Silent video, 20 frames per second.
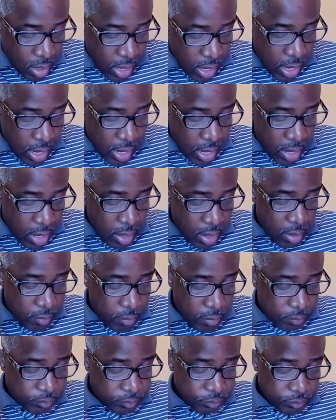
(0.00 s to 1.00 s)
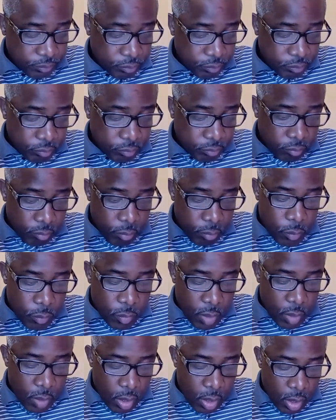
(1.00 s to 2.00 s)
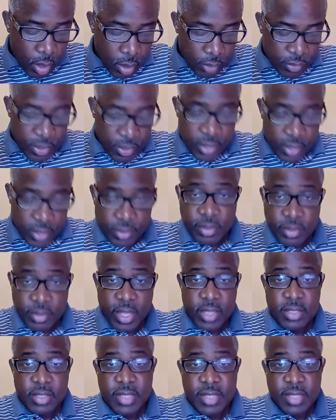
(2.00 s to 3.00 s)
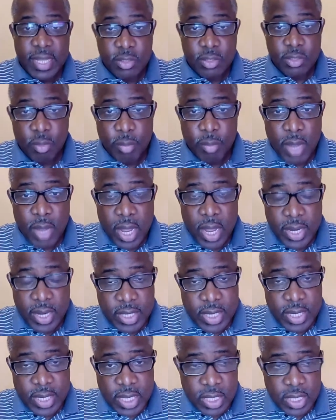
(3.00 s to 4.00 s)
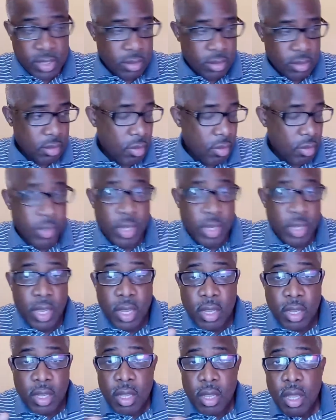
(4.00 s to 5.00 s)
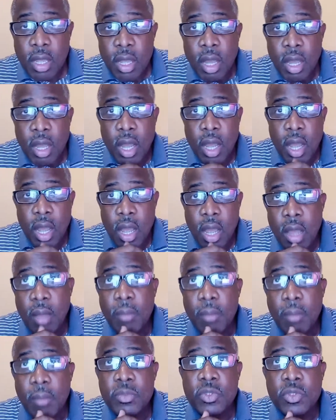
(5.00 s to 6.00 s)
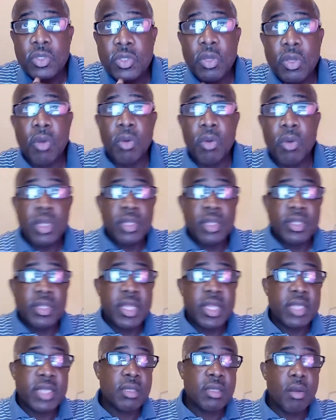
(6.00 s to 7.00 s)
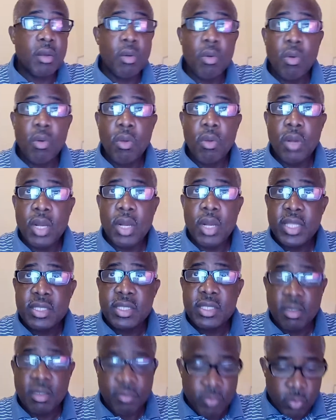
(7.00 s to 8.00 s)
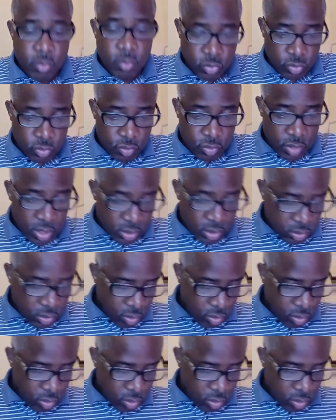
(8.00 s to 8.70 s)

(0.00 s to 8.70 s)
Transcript: and the things that your body needs. Okay, so there's a whole list of nutrients on